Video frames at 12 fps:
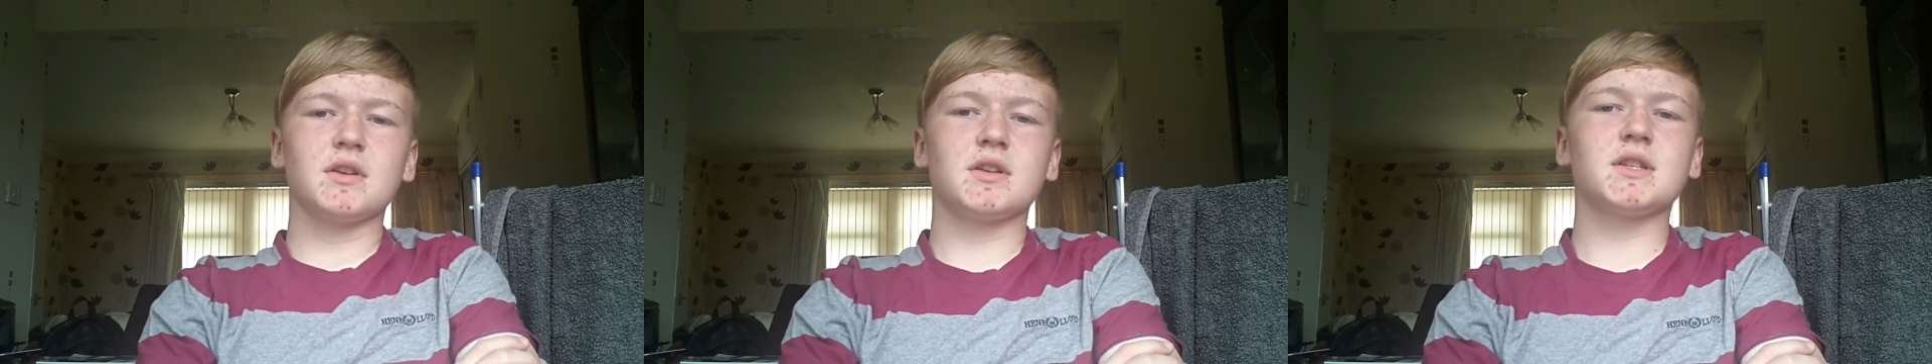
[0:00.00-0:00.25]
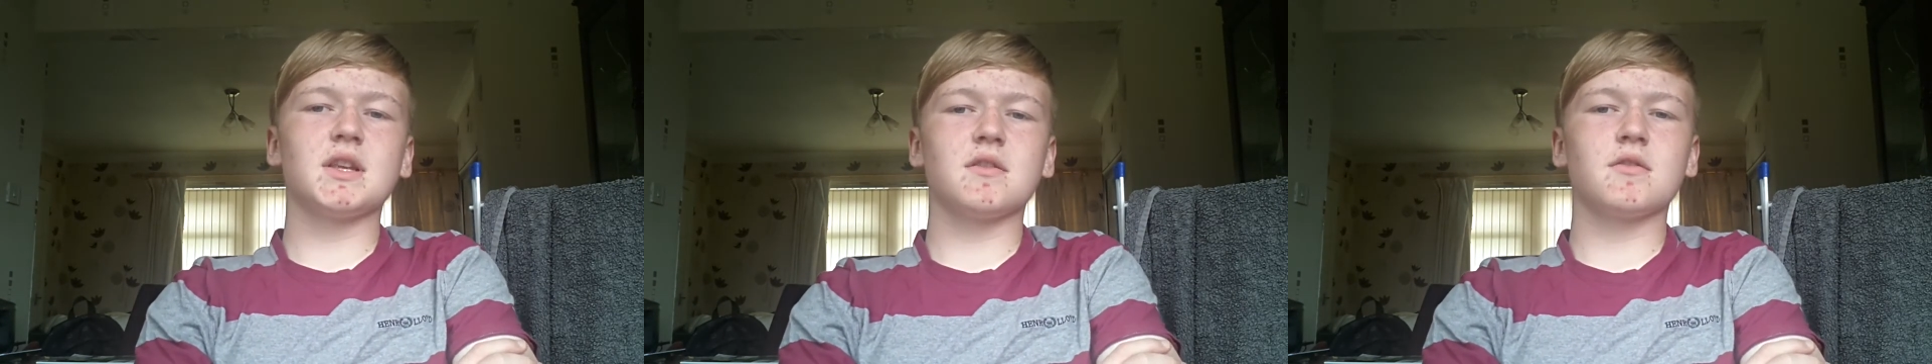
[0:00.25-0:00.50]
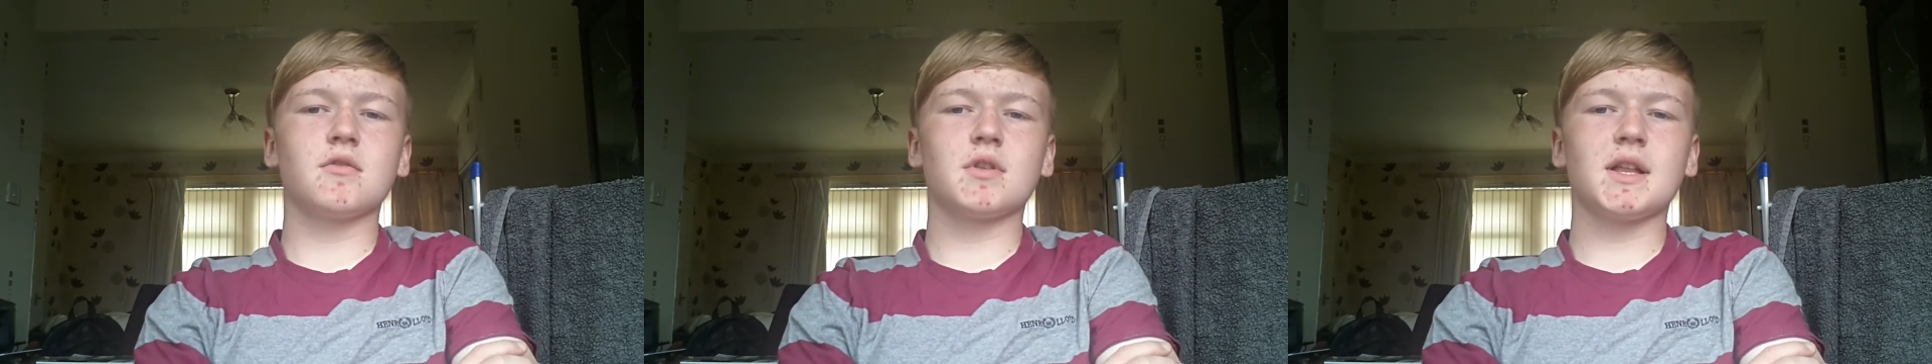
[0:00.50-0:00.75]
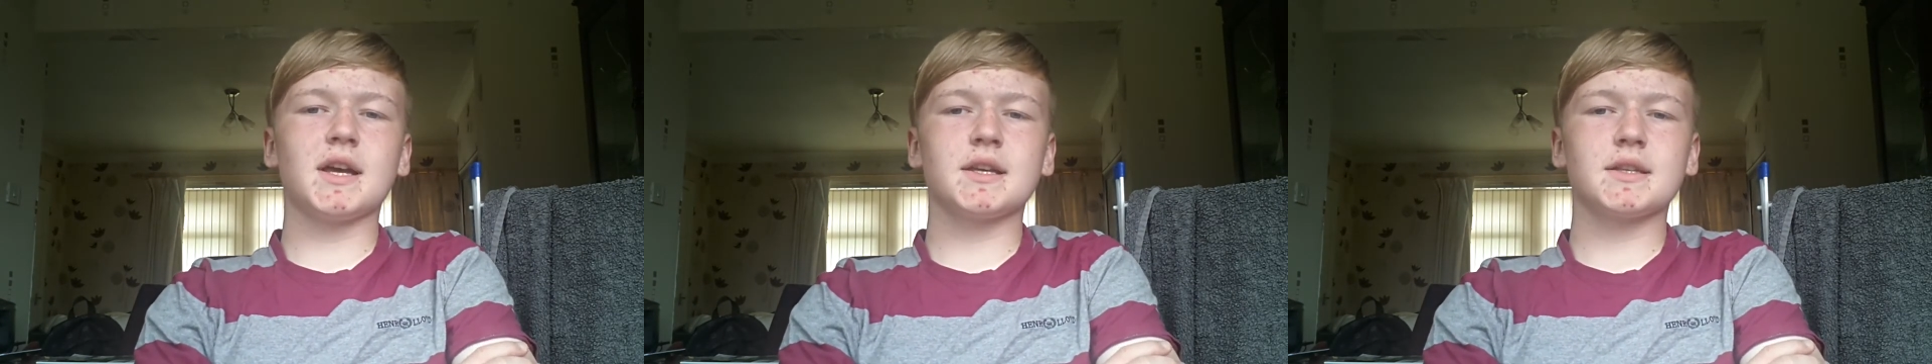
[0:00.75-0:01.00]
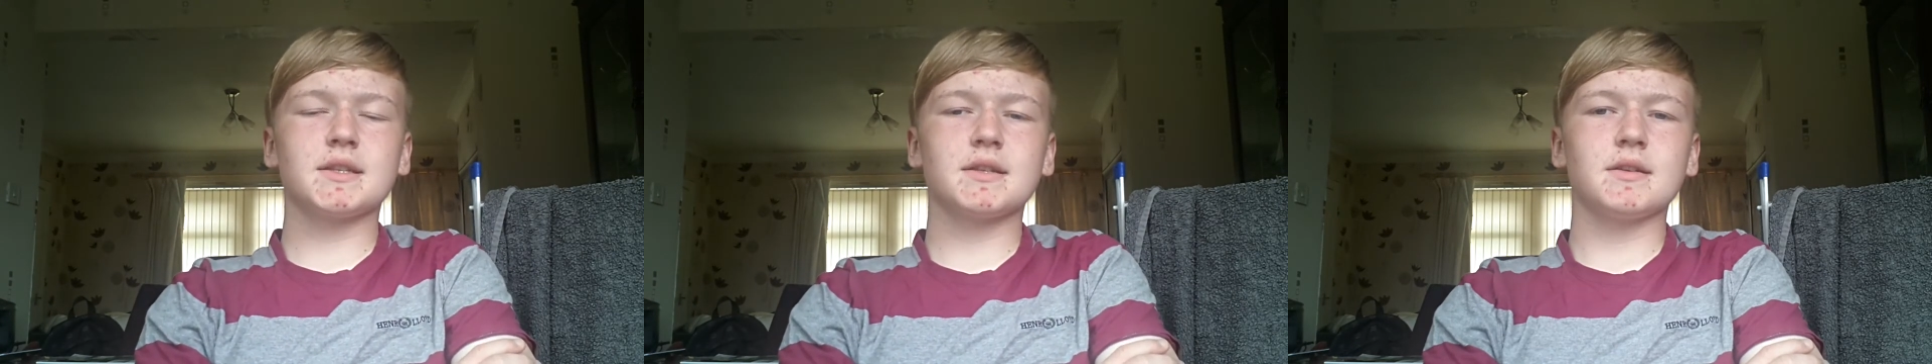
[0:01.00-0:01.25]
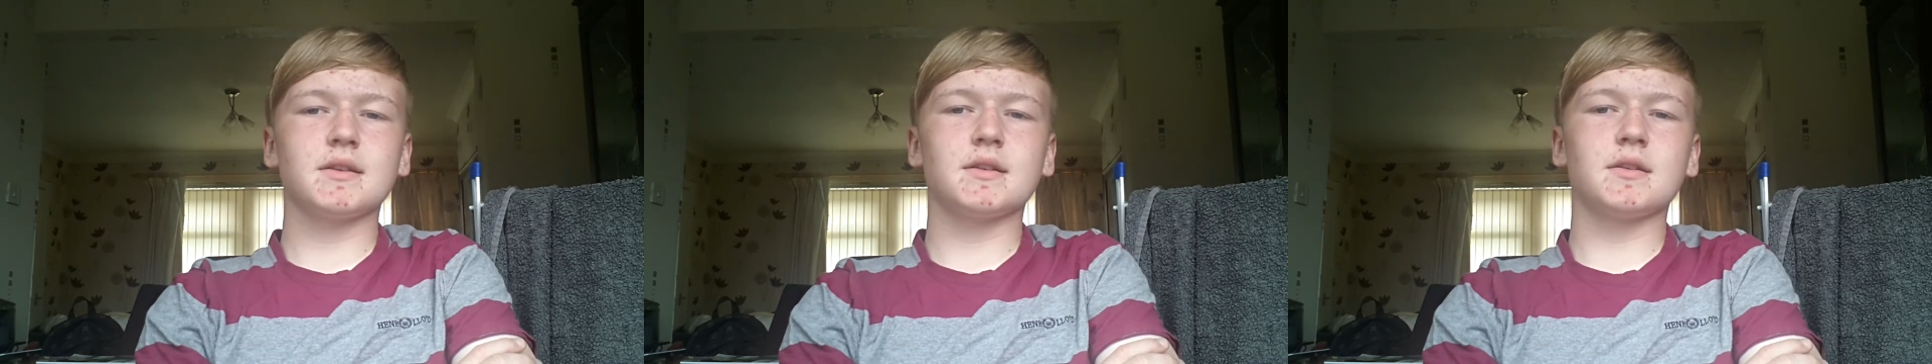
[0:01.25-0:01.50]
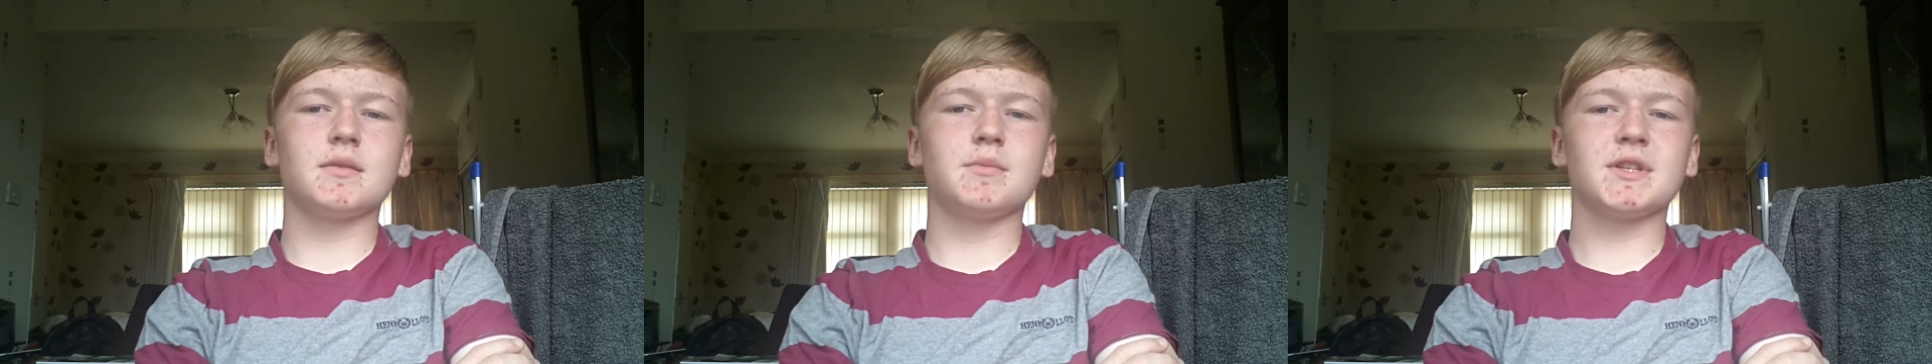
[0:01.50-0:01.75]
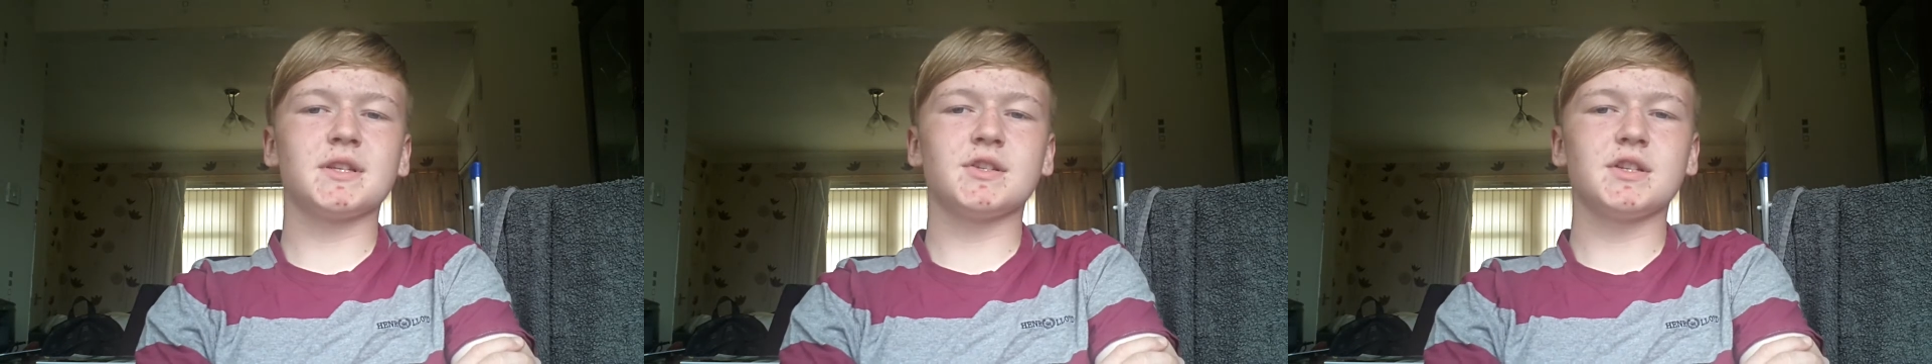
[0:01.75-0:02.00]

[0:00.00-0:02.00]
Seen Through Glass, Mr.